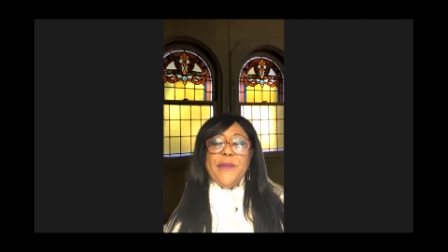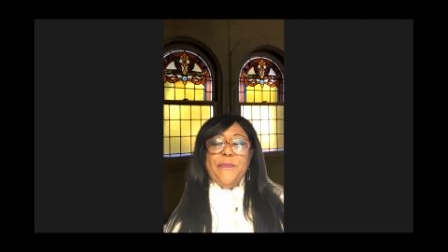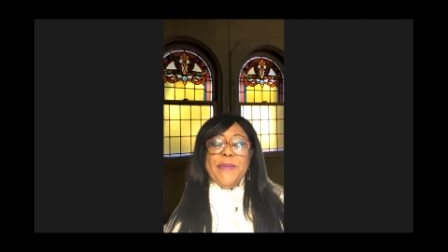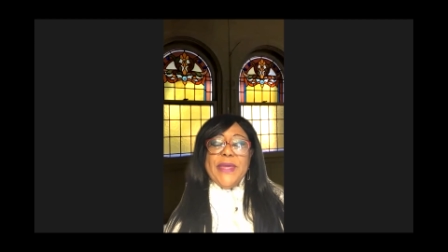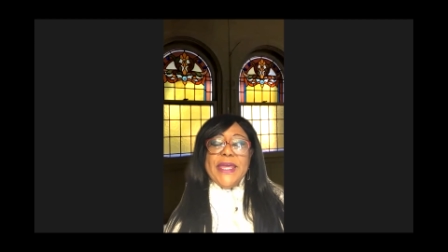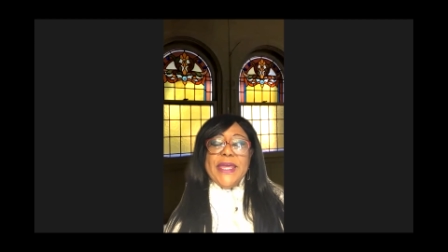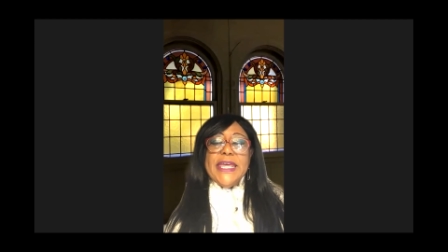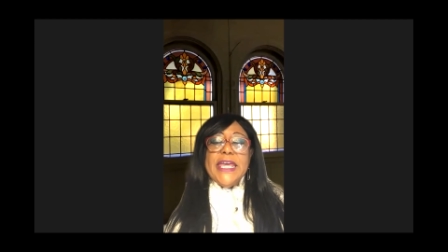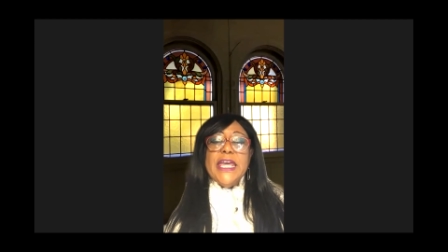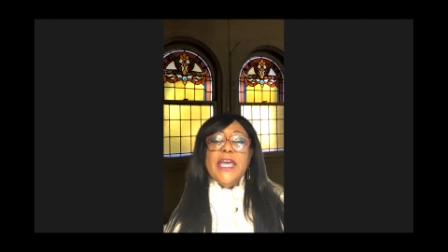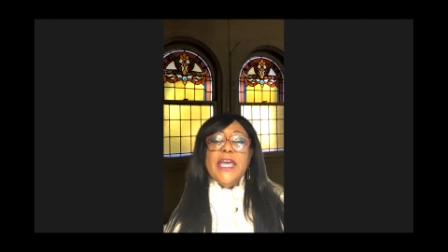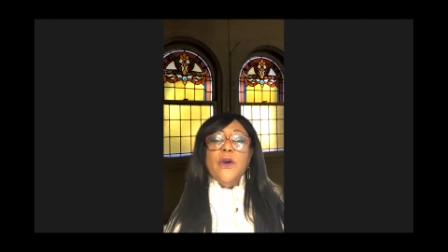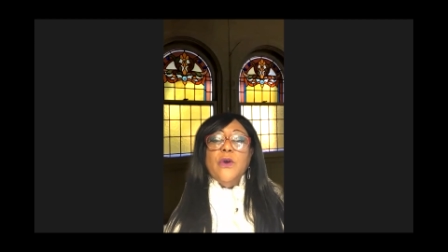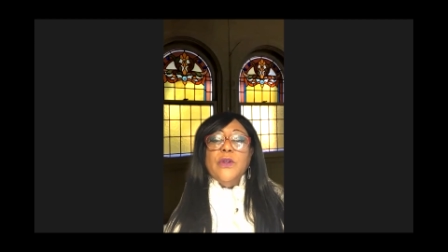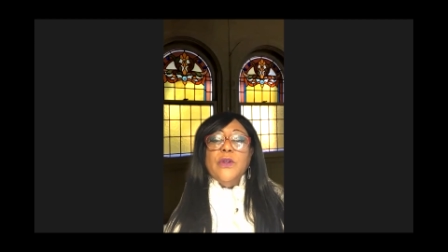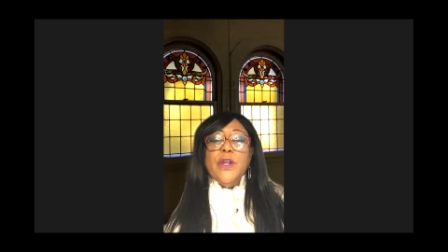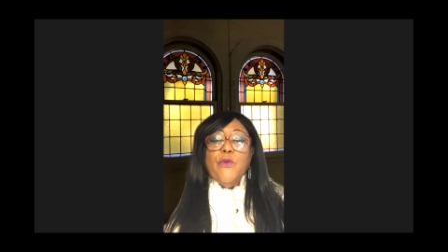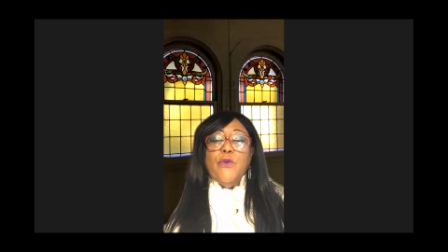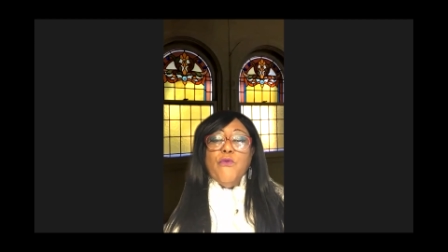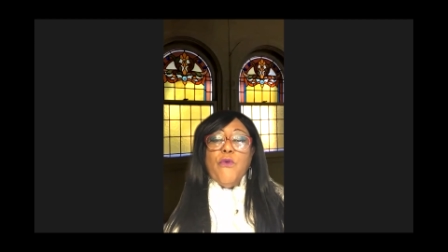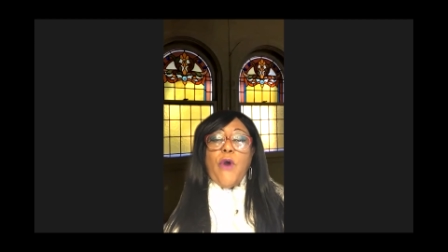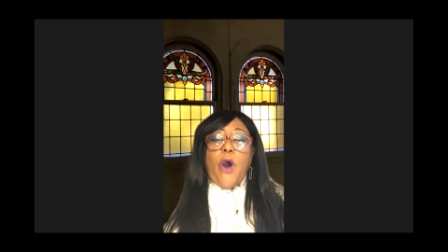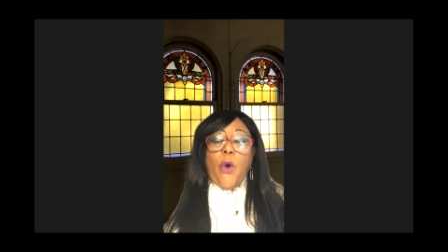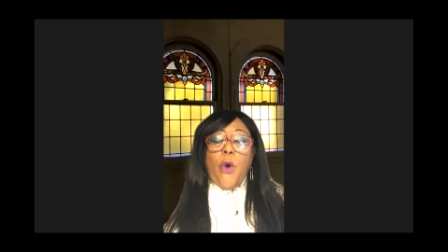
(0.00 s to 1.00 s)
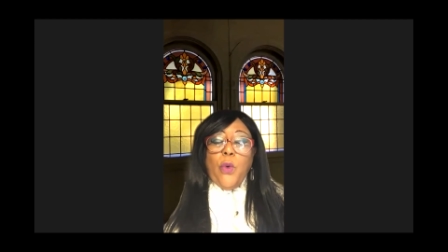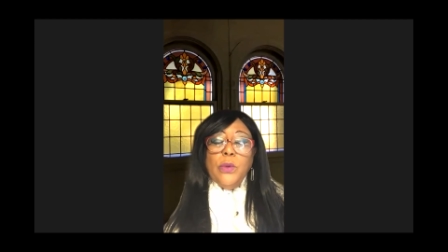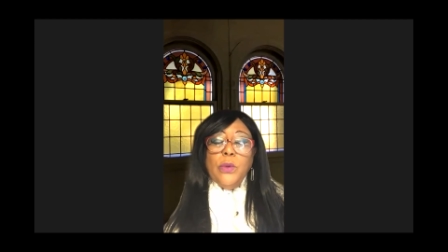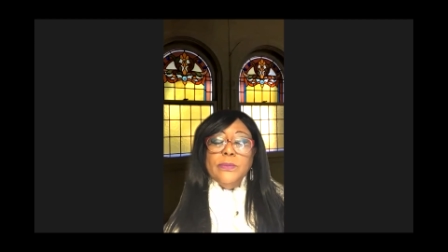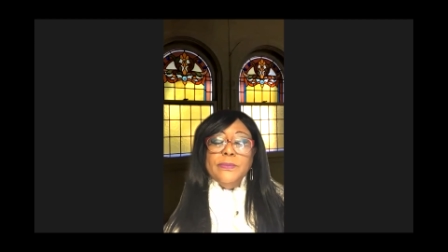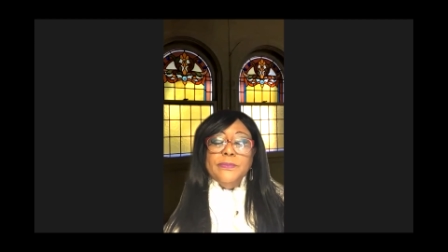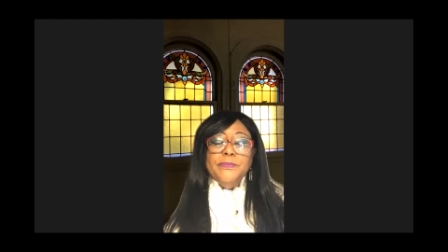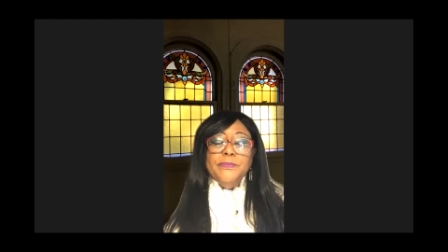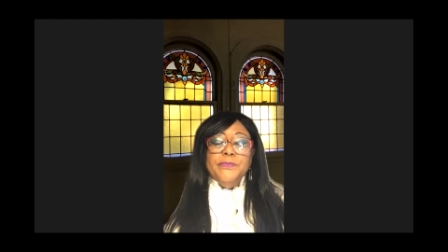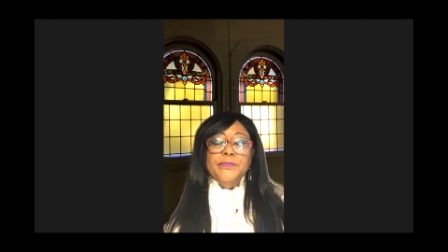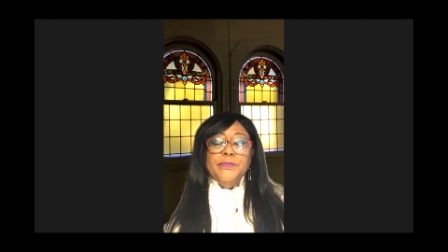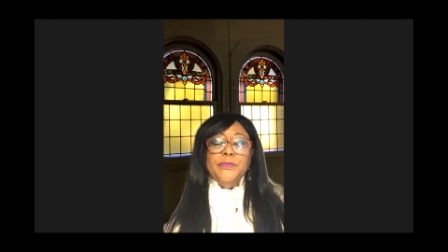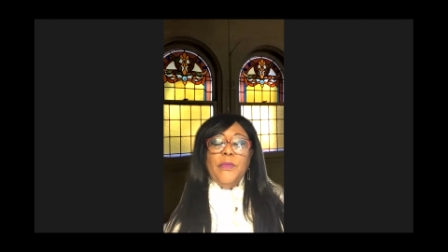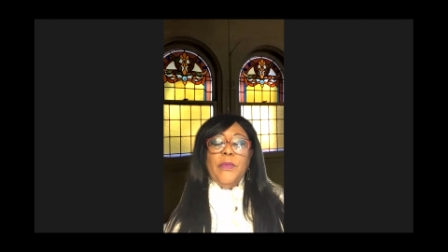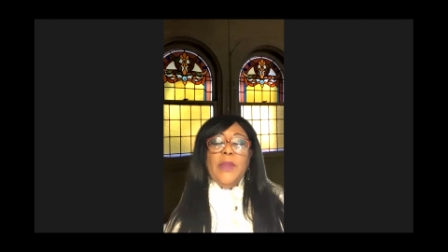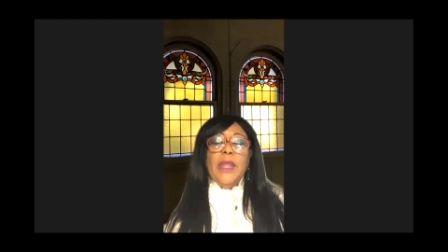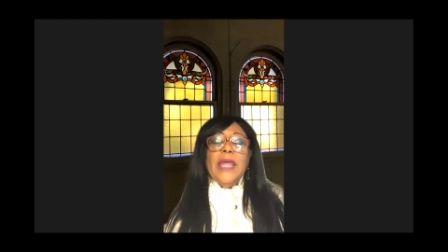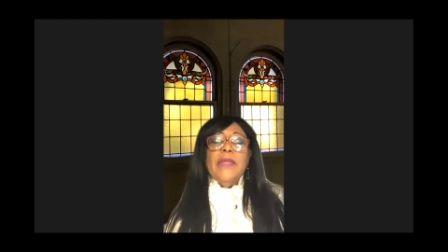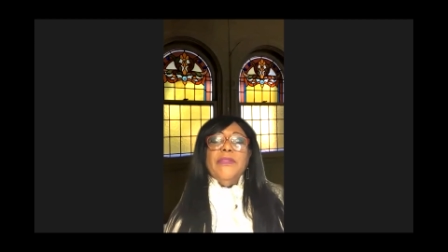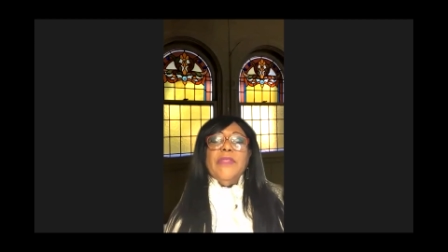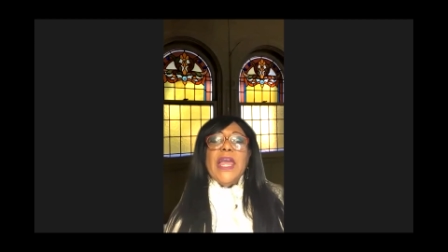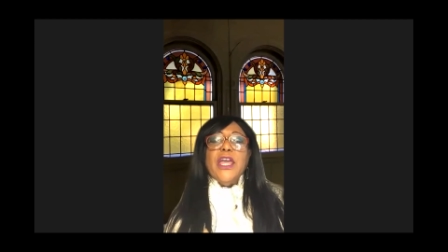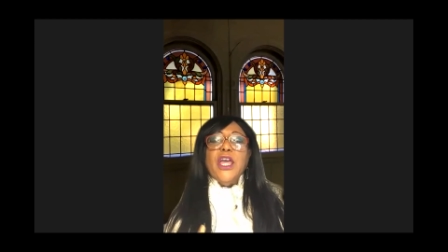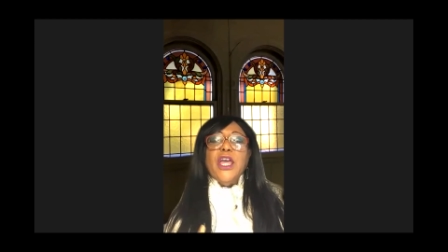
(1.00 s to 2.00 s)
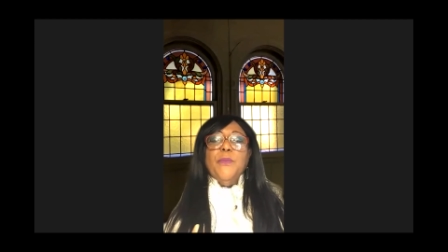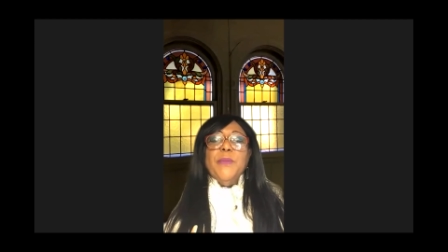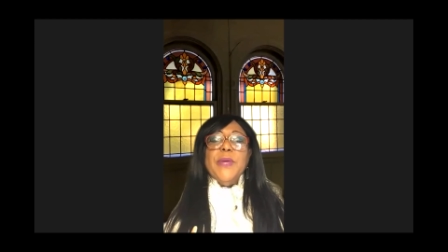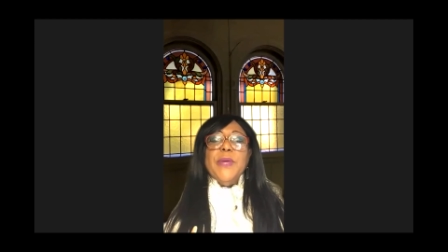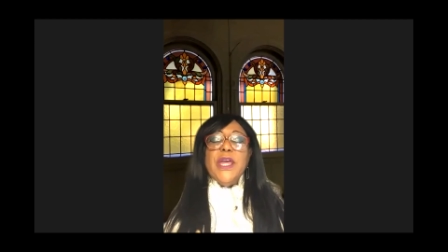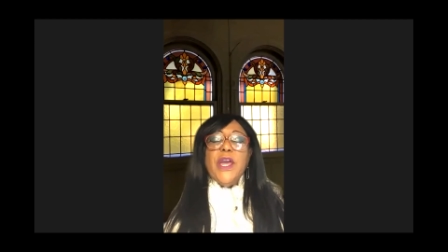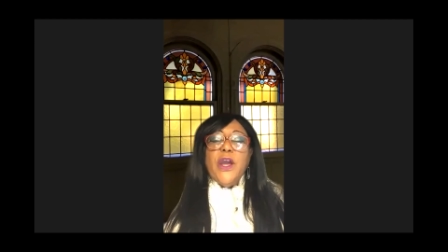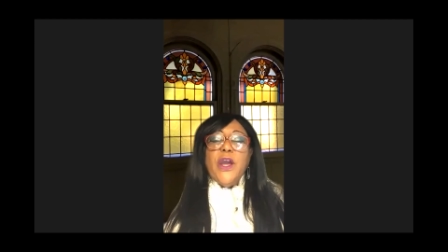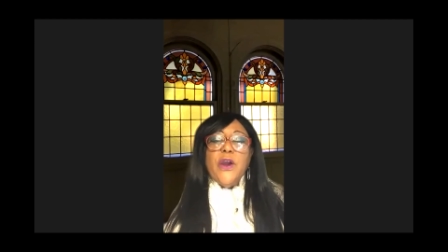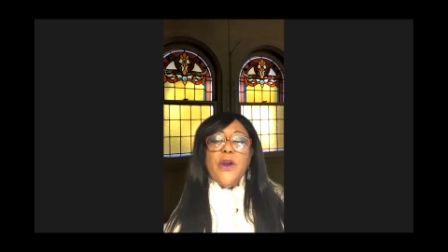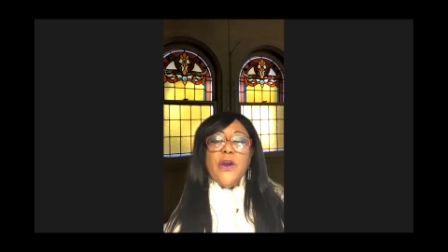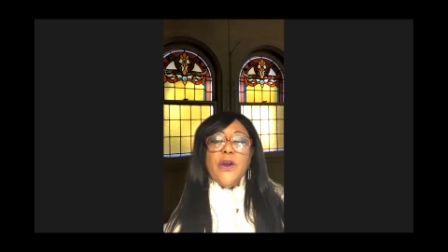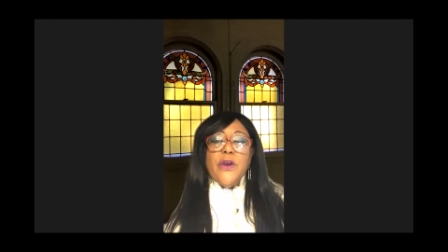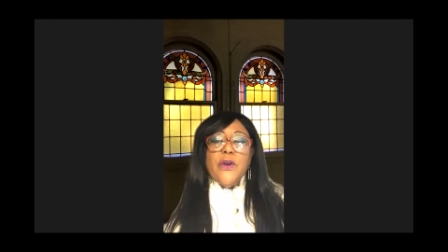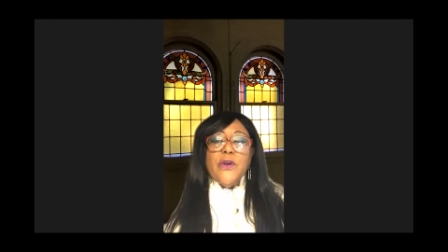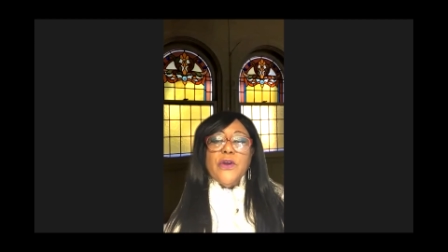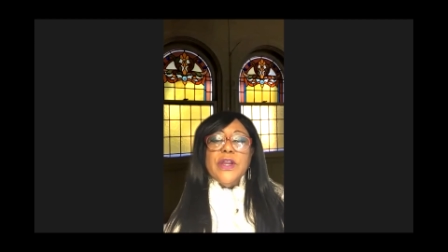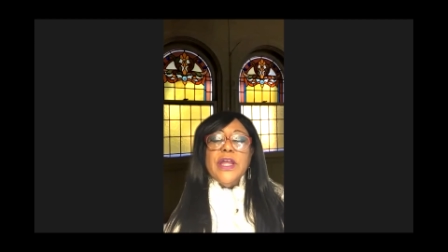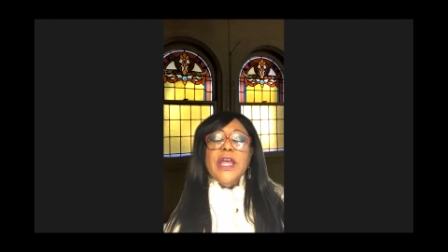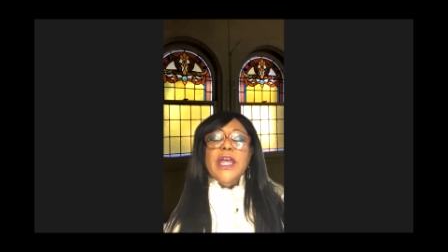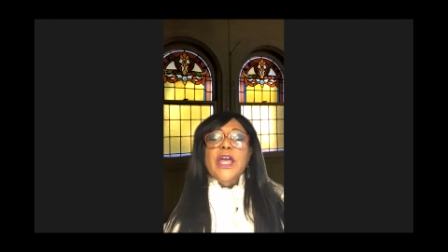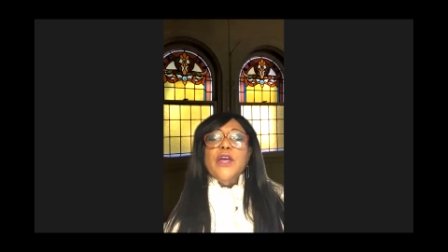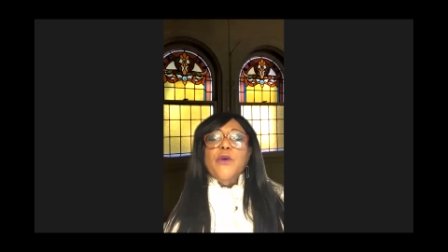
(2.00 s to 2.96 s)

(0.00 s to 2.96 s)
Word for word: to be killed in Rome, they could be heard